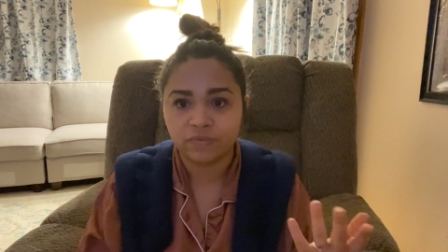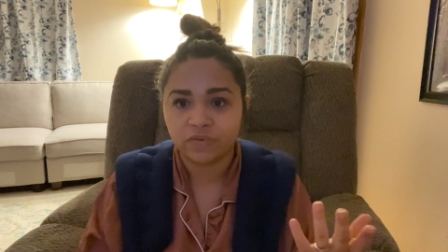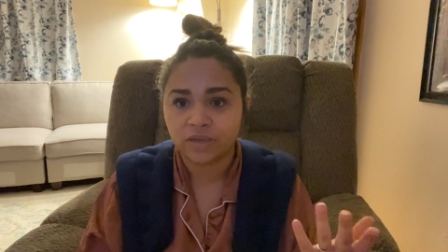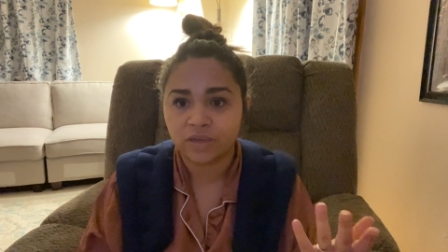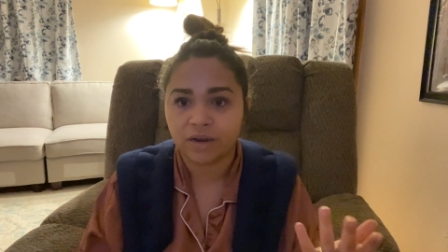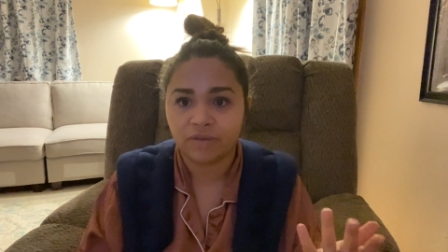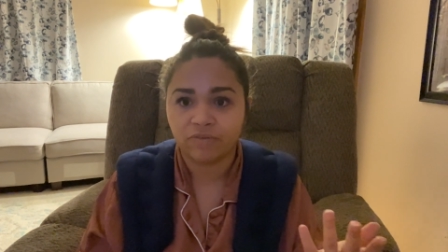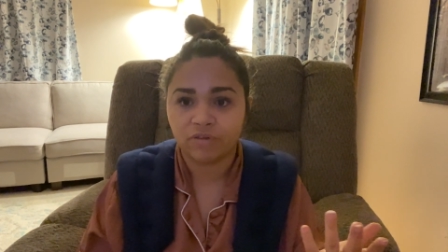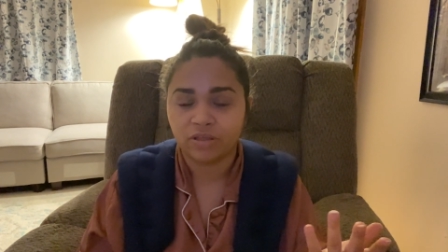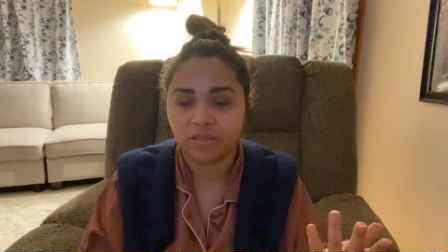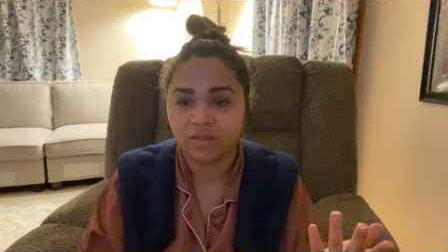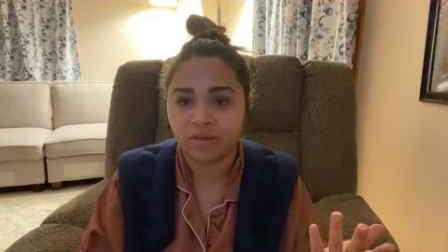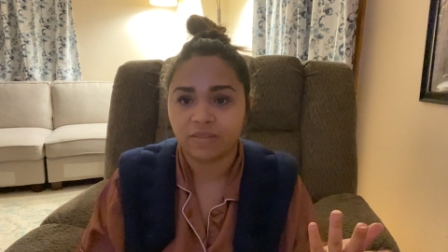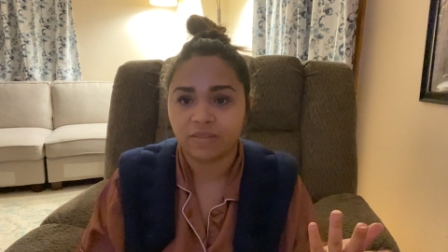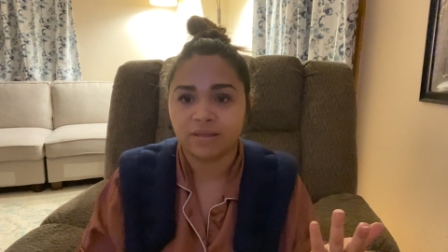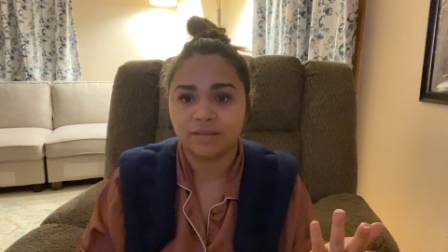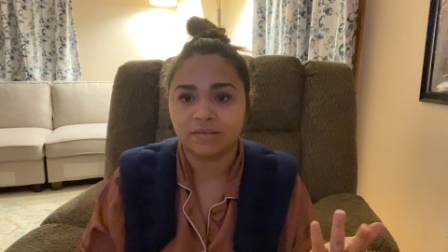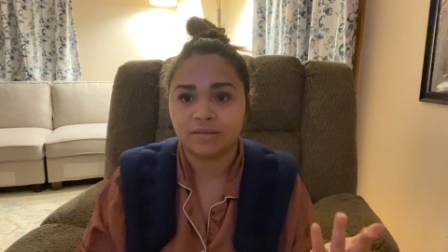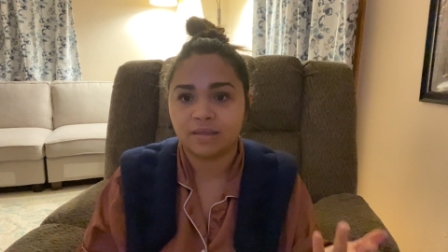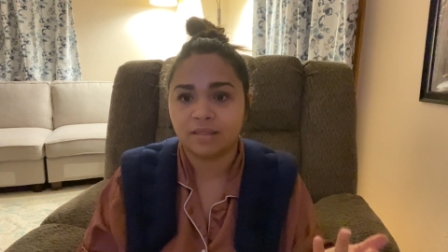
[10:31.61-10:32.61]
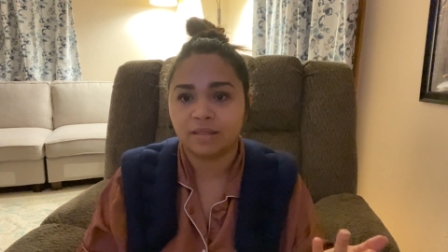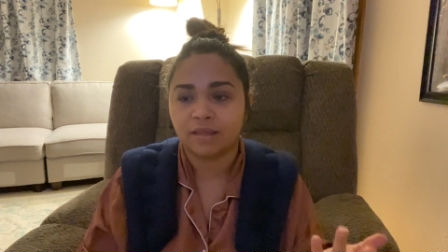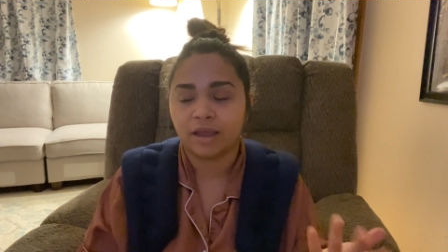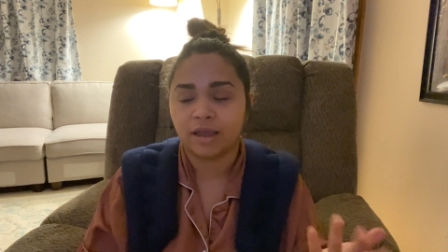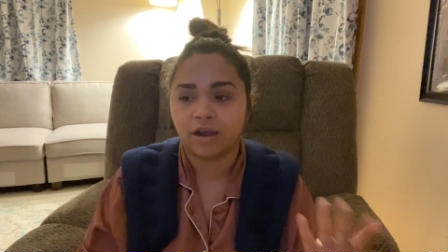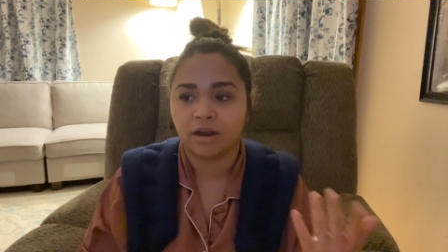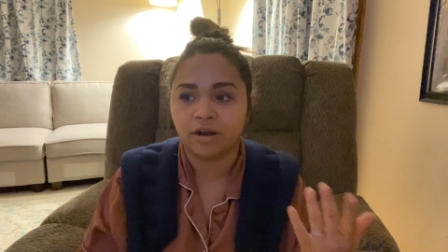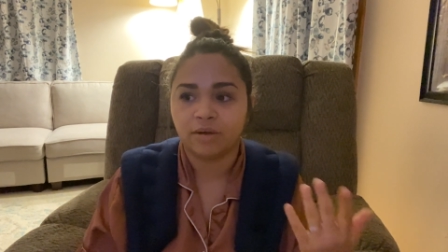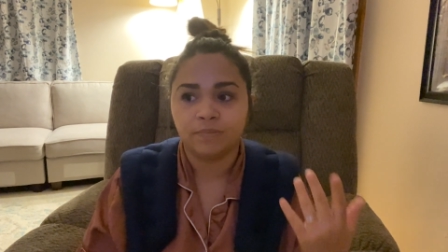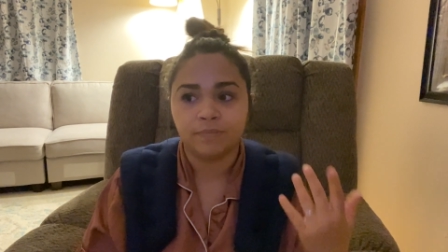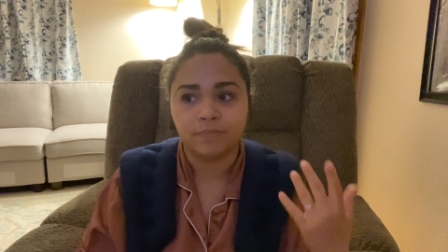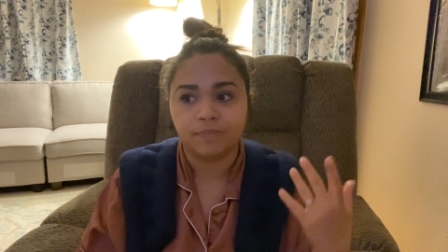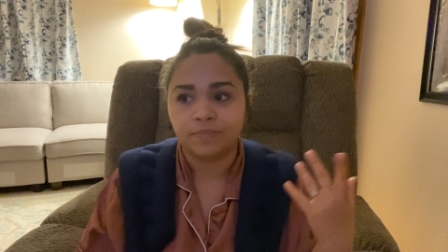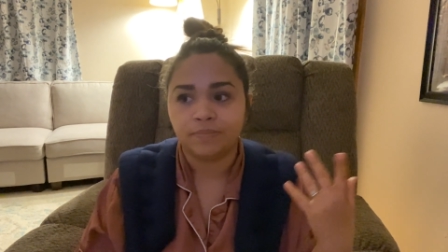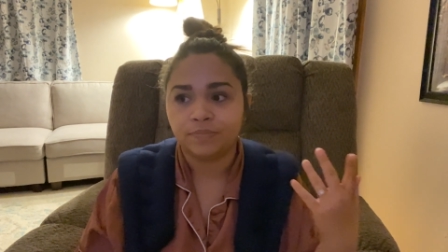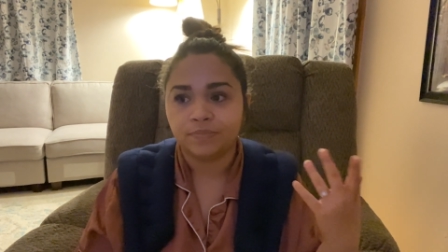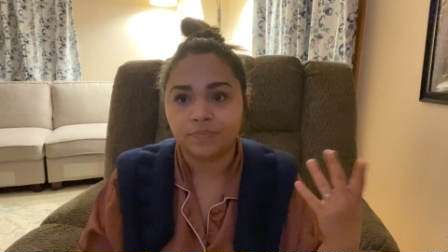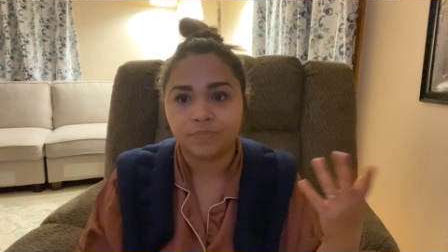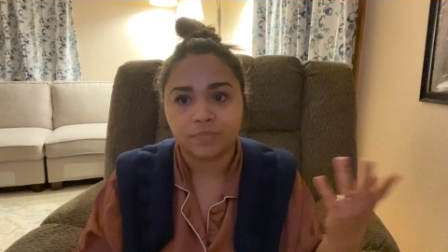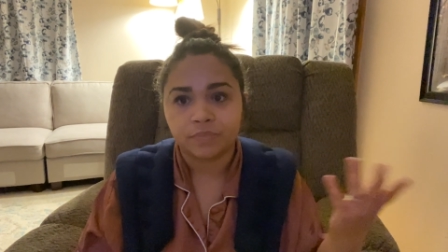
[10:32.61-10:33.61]
and everything that's in there.
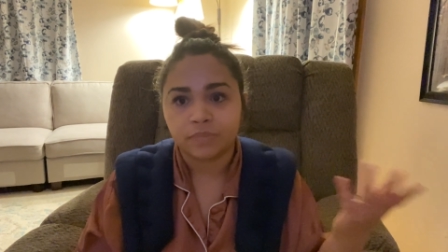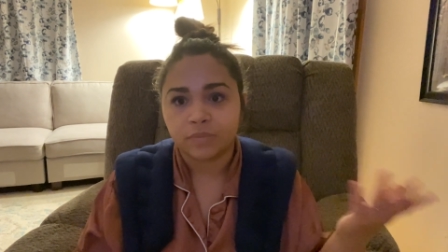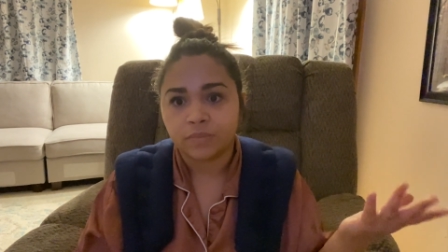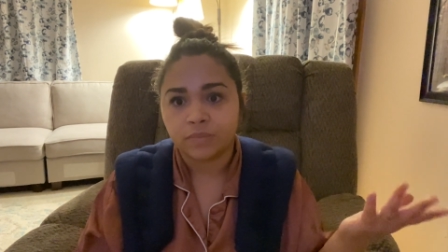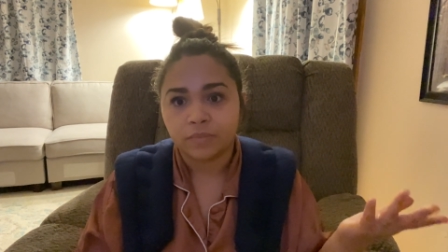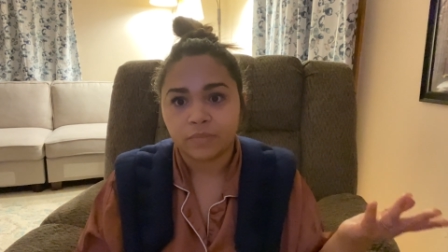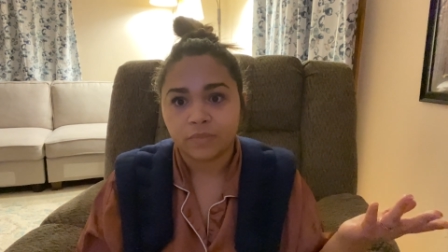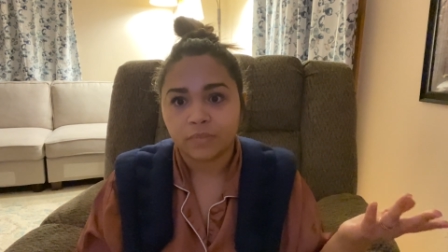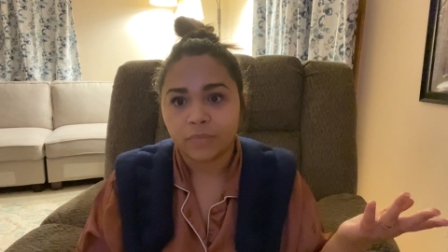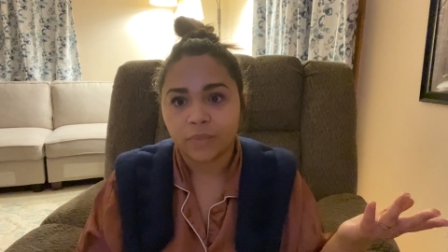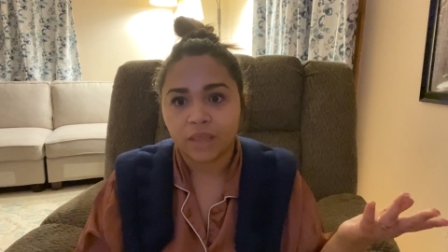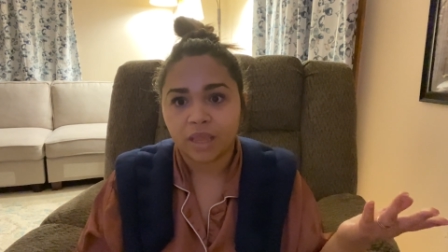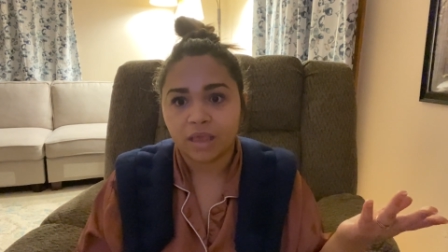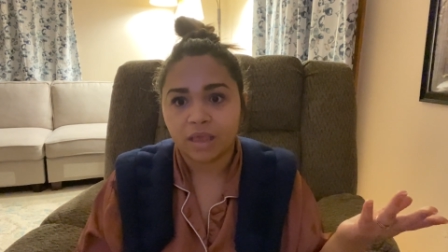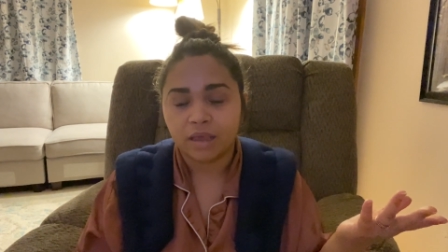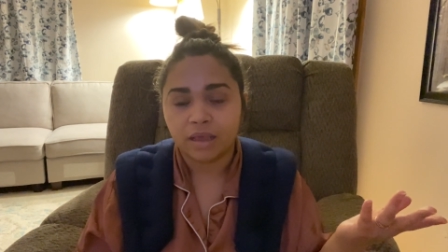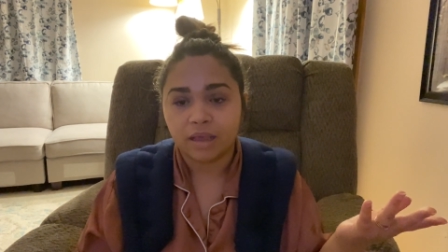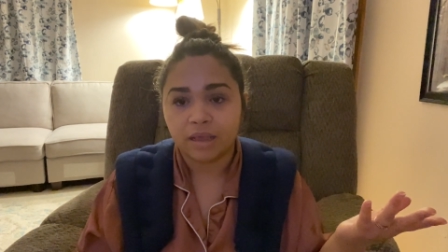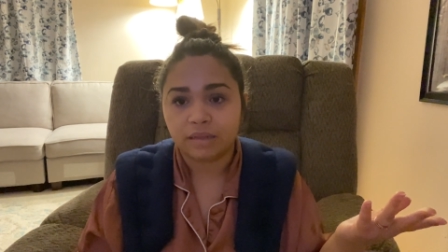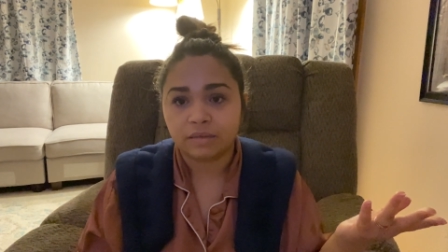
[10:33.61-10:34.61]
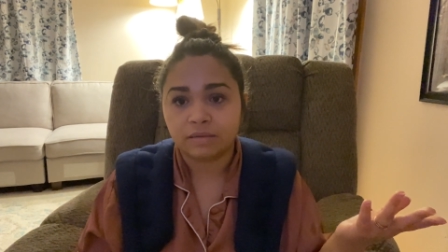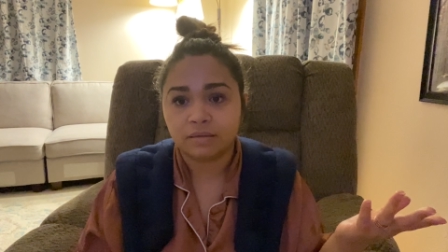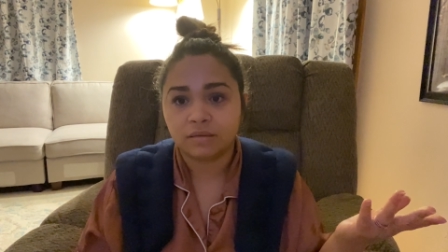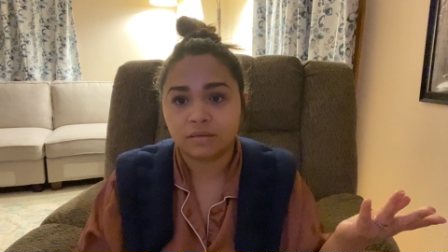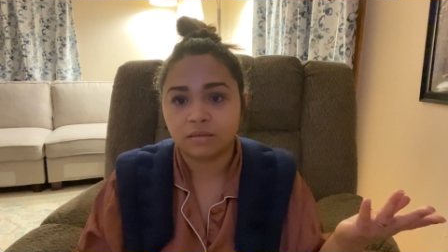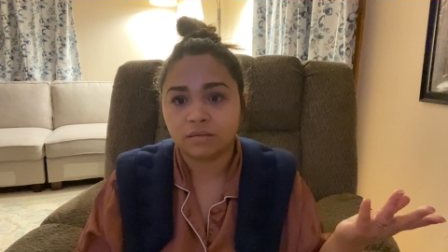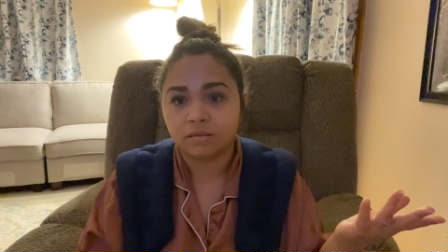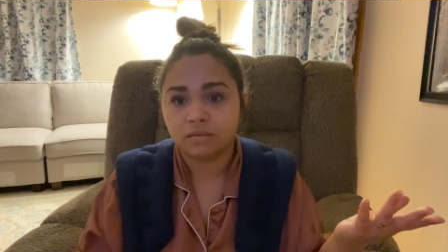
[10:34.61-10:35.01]
It's